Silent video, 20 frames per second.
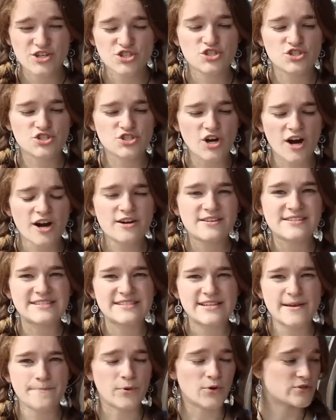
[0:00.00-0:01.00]
Start
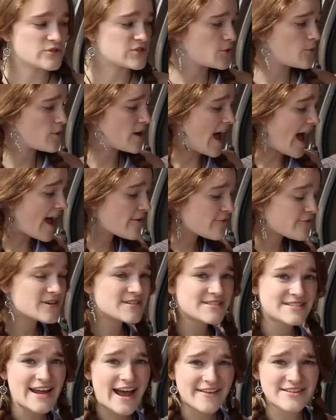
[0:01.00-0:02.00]
simple. So when I
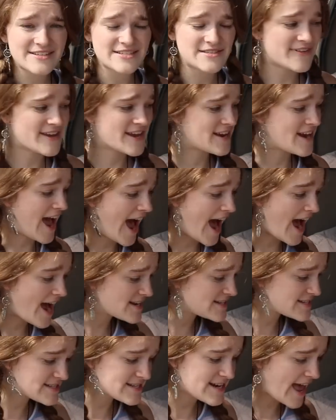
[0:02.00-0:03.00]
first had this van,
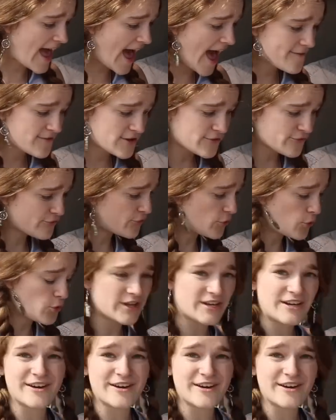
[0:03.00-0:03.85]
I didn't have it fully